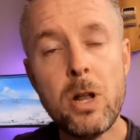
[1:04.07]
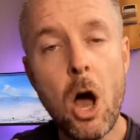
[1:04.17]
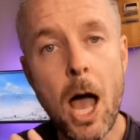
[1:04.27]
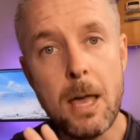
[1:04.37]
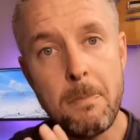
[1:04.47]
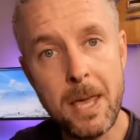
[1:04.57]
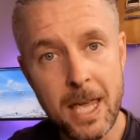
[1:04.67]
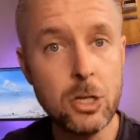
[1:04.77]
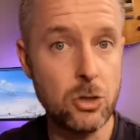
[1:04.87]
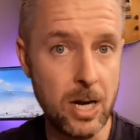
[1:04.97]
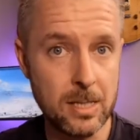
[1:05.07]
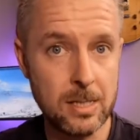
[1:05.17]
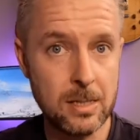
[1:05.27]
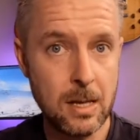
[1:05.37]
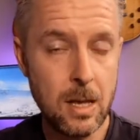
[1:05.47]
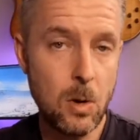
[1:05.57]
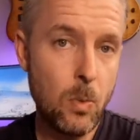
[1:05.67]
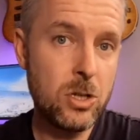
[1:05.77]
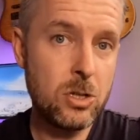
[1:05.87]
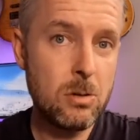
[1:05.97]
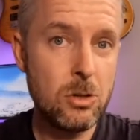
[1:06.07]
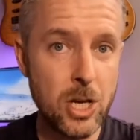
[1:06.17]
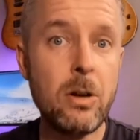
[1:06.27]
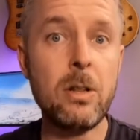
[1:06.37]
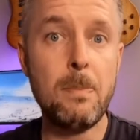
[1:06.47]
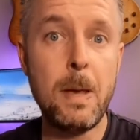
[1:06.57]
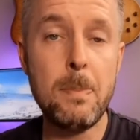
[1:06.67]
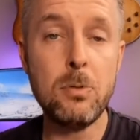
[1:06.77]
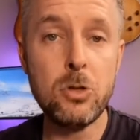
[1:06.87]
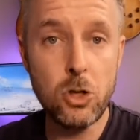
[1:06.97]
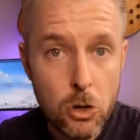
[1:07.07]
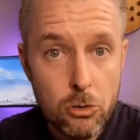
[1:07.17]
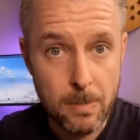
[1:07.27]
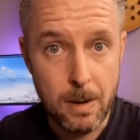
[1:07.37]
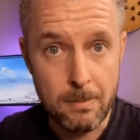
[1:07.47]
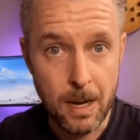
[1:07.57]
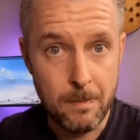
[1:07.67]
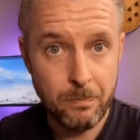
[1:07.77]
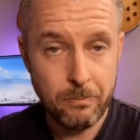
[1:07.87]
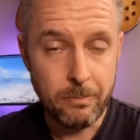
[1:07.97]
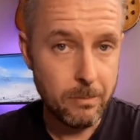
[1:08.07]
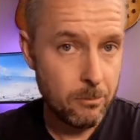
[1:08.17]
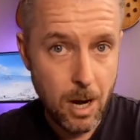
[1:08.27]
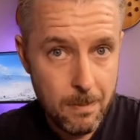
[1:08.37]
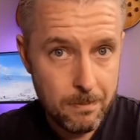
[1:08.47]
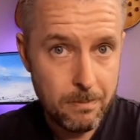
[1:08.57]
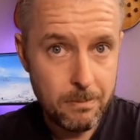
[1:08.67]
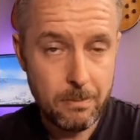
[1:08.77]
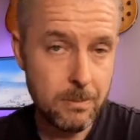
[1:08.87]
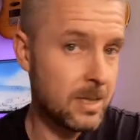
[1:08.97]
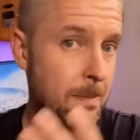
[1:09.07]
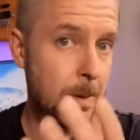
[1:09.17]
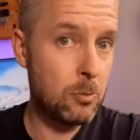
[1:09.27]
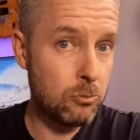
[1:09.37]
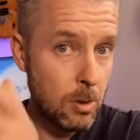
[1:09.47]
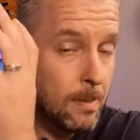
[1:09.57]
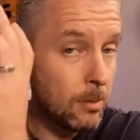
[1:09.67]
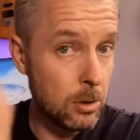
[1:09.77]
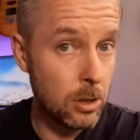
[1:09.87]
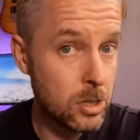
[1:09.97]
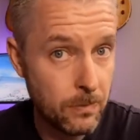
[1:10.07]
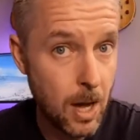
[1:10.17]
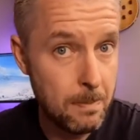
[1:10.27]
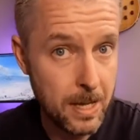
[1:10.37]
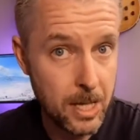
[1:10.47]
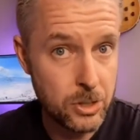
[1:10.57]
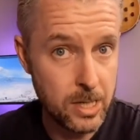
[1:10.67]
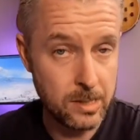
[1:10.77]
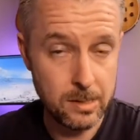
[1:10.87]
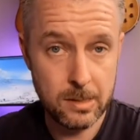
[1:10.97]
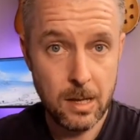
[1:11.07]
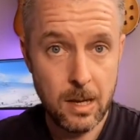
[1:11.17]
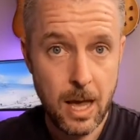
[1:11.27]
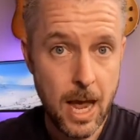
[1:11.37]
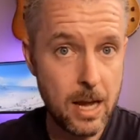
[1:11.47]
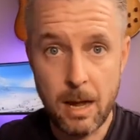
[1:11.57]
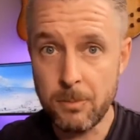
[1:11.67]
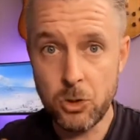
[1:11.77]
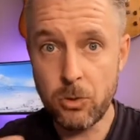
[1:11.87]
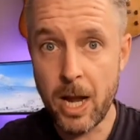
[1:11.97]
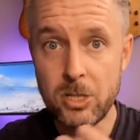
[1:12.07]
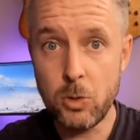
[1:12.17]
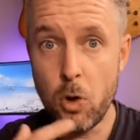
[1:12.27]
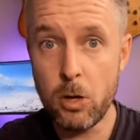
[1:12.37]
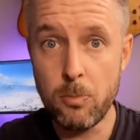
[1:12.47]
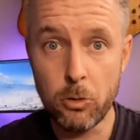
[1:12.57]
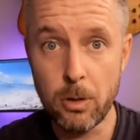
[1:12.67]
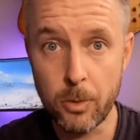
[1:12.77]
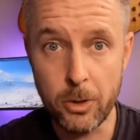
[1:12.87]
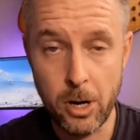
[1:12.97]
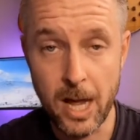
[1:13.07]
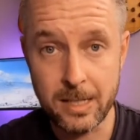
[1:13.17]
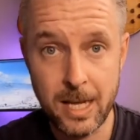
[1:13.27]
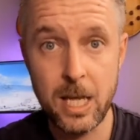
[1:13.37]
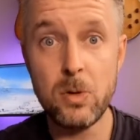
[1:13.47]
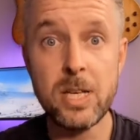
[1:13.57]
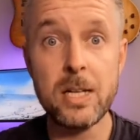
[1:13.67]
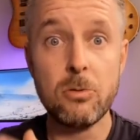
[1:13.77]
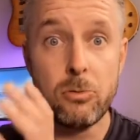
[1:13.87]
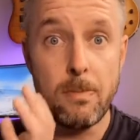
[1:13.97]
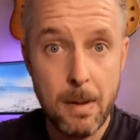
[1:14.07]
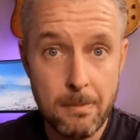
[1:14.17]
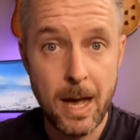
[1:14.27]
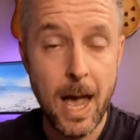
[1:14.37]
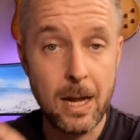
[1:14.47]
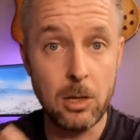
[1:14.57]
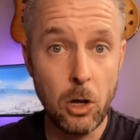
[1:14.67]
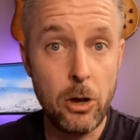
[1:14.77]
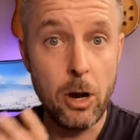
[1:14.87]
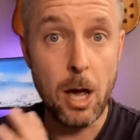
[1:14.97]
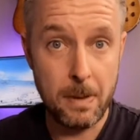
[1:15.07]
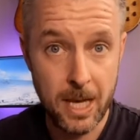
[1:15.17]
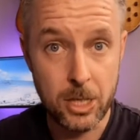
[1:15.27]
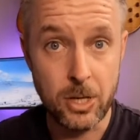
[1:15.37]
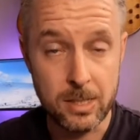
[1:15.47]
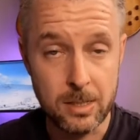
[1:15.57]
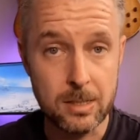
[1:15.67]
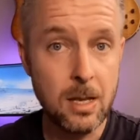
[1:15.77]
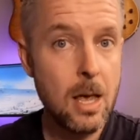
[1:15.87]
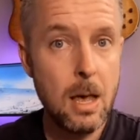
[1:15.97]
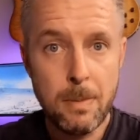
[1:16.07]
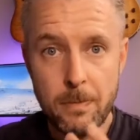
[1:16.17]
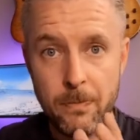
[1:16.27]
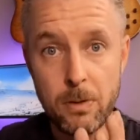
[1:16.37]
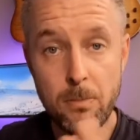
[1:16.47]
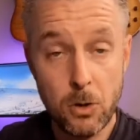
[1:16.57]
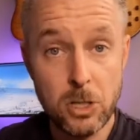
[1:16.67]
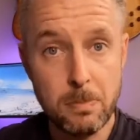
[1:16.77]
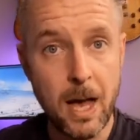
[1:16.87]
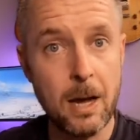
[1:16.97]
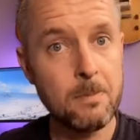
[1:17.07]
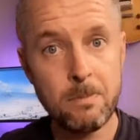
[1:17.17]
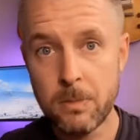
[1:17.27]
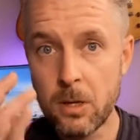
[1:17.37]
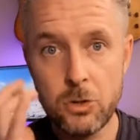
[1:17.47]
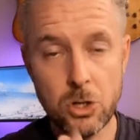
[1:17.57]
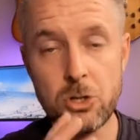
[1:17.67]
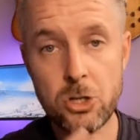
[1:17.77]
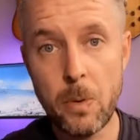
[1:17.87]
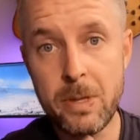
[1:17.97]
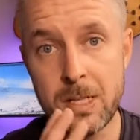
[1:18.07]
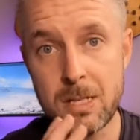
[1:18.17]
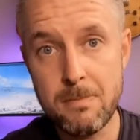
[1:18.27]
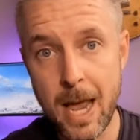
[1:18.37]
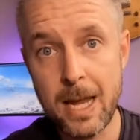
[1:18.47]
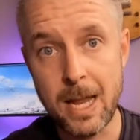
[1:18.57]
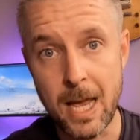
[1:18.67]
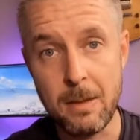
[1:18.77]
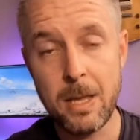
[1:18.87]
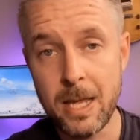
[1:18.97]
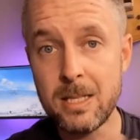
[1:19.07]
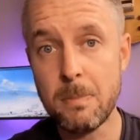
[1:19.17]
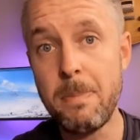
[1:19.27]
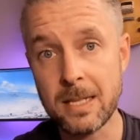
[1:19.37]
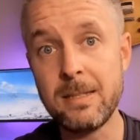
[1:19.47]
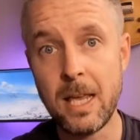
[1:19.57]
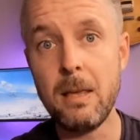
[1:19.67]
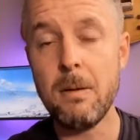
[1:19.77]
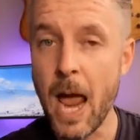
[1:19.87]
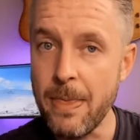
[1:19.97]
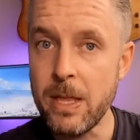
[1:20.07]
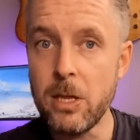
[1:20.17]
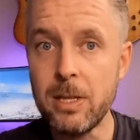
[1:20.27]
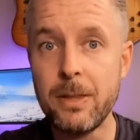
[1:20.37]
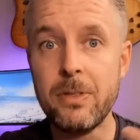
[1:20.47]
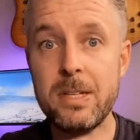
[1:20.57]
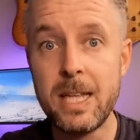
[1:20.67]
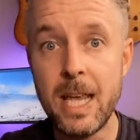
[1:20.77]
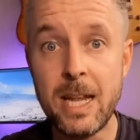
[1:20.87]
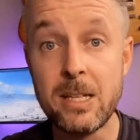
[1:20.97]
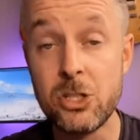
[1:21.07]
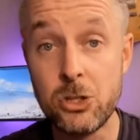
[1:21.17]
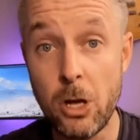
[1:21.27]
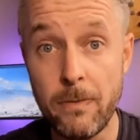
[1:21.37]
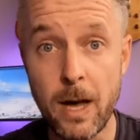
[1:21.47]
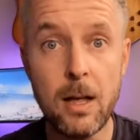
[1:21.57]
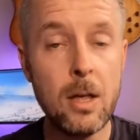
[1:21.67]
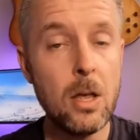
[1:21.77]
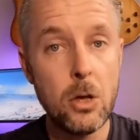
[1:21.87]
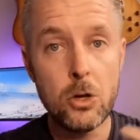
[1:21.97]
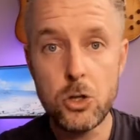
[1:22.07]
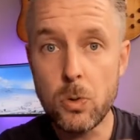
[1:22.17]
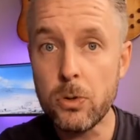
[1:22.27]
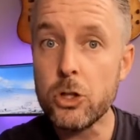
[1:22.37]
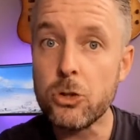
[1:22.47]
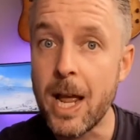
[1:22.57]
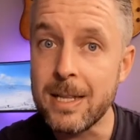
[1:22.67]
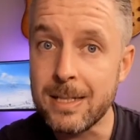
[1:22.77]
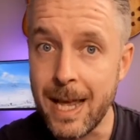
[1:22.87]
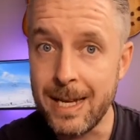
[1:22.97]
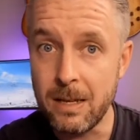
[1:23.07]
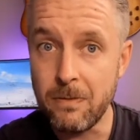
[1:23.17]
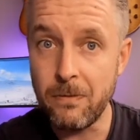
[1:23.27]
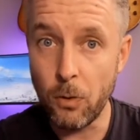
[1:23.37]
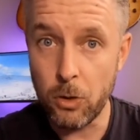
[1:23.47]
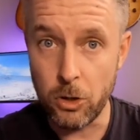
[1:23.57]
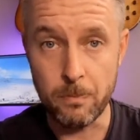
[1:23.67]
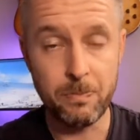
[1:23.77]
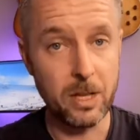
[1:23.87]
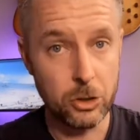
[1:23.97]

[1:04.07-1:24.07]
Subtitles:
IP address, which generally people don't remember, right? Some people remember lots of IP addresses. And I'm sure as you work more and more in IT, you'll start to remember and learn IP addresses. But for the most part, just knowing the domain name is the best thing. And then you let the DNS server do all the translating for you.